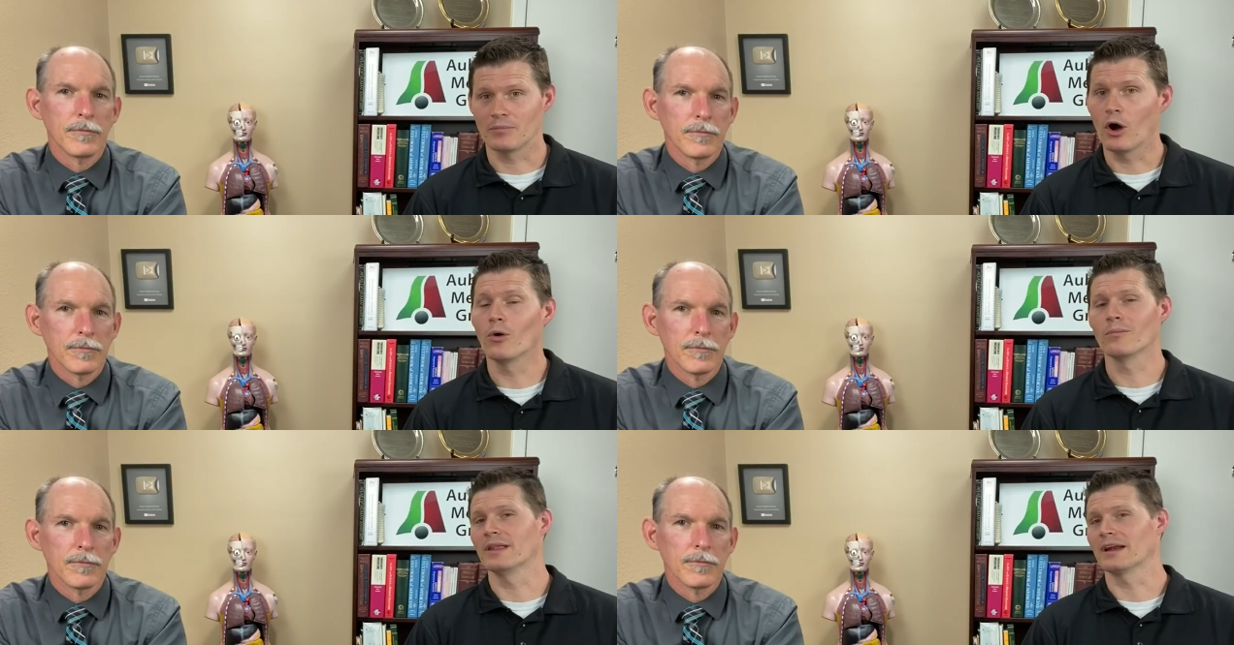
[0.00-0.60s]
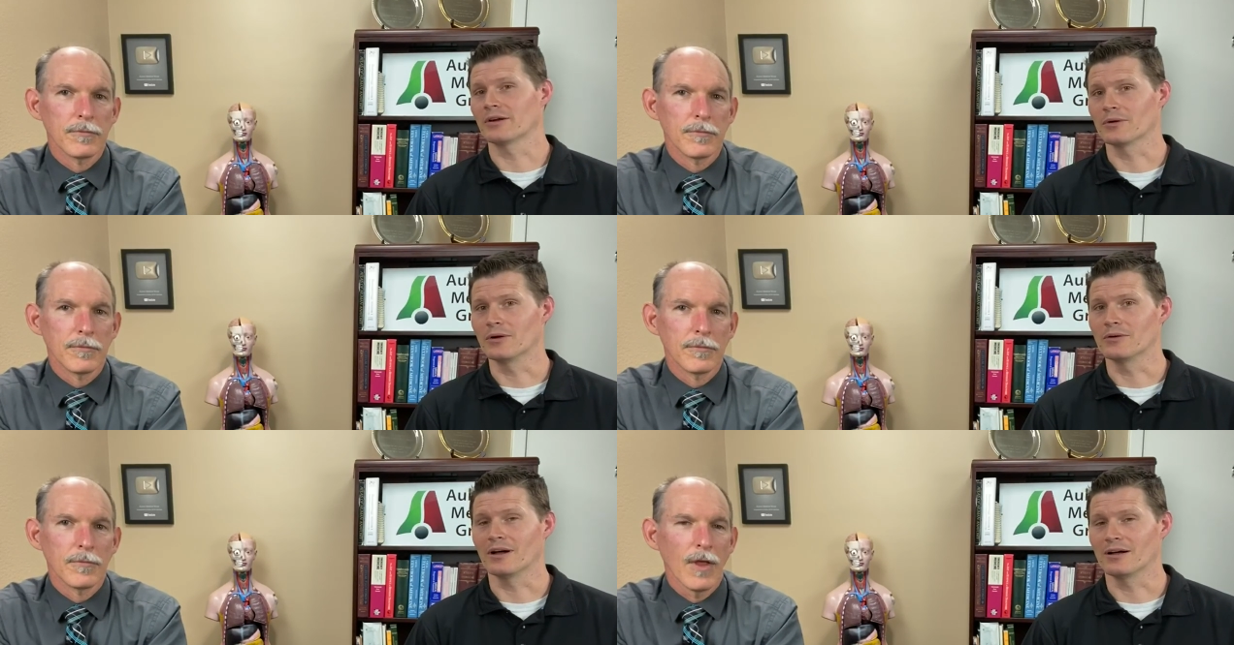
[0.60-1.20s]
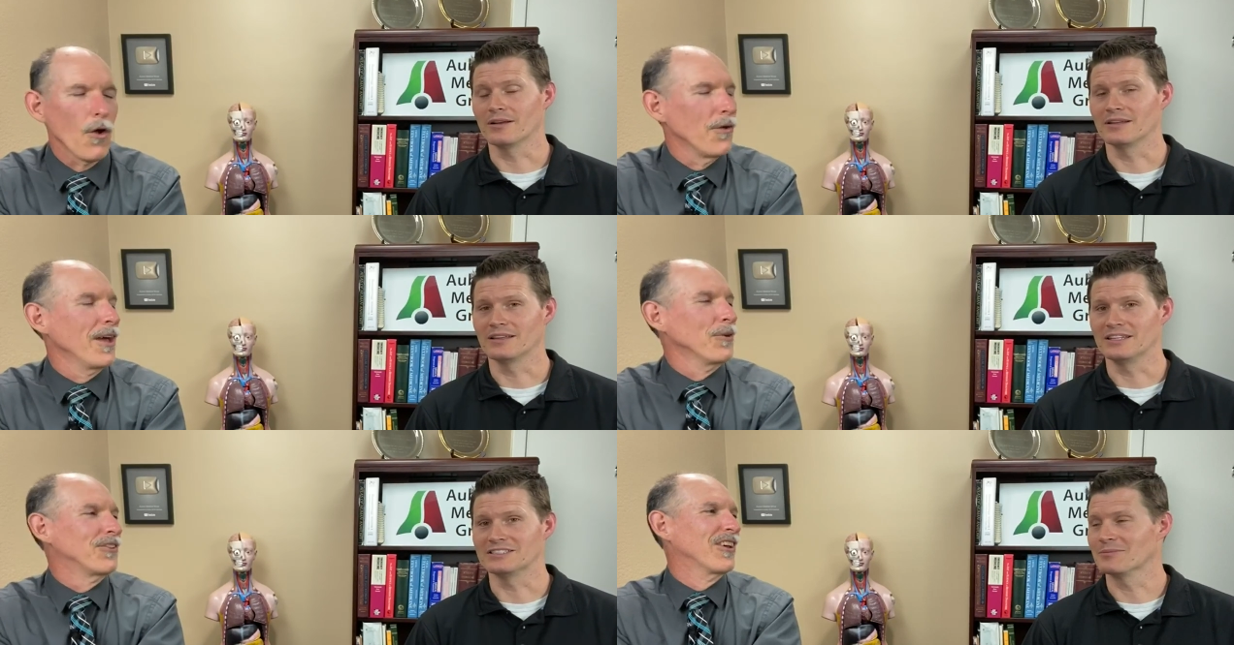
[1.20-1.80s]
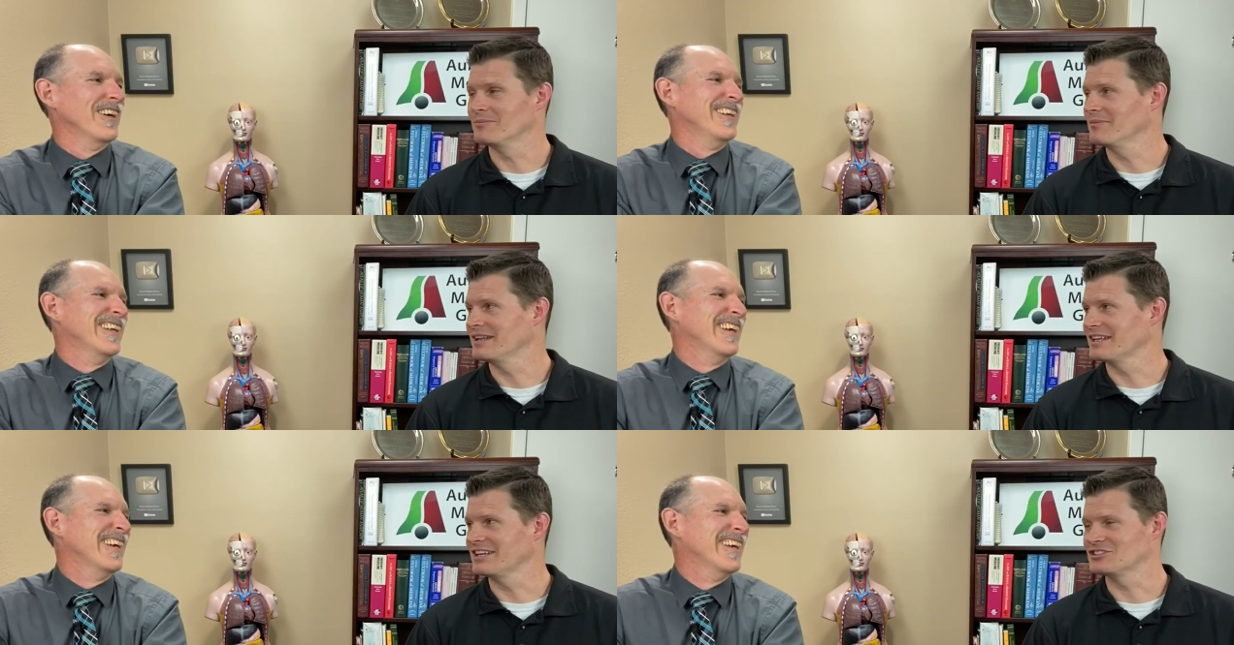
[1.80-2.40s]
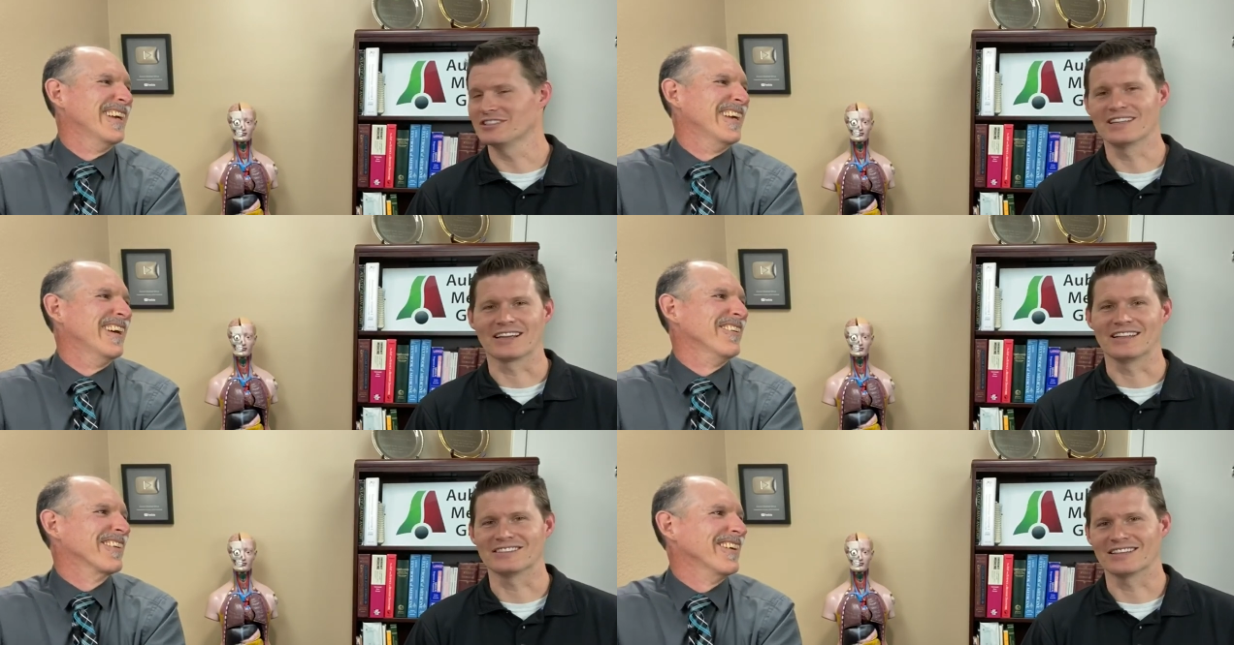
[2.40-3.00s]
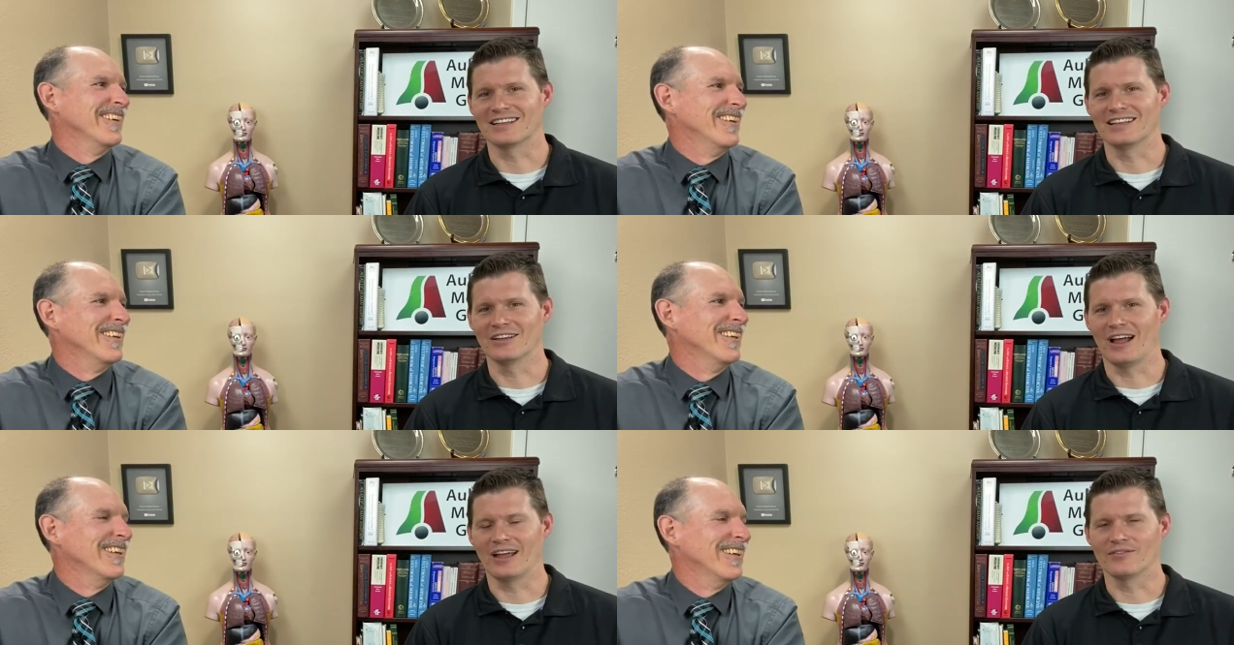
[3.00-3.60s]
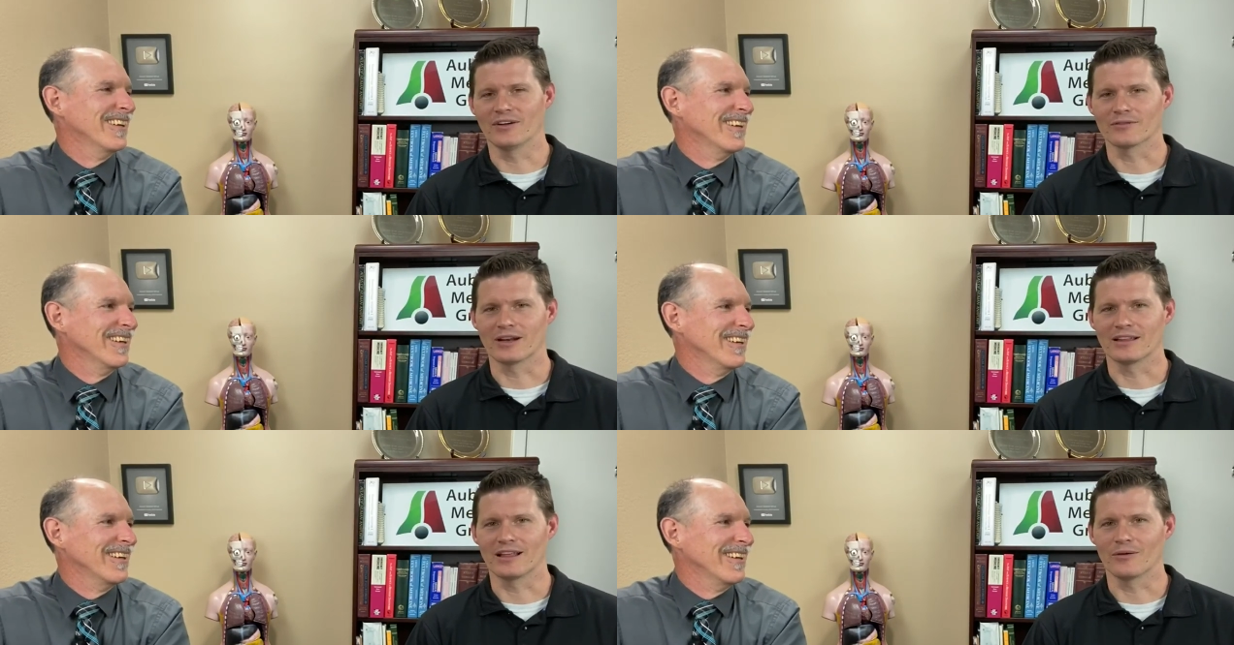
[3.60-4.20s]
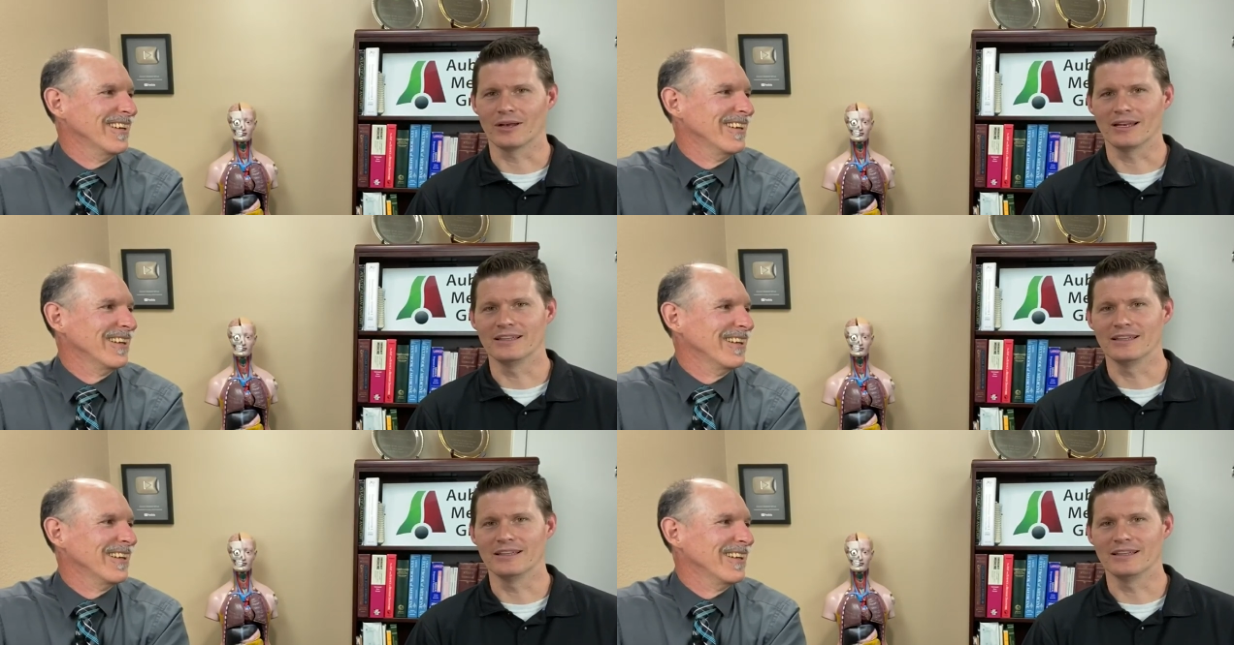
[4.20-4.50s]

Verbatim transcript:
Speaker 1: poem that I wrote on oh, these mitigation techniques. I, I, had fun writing that one.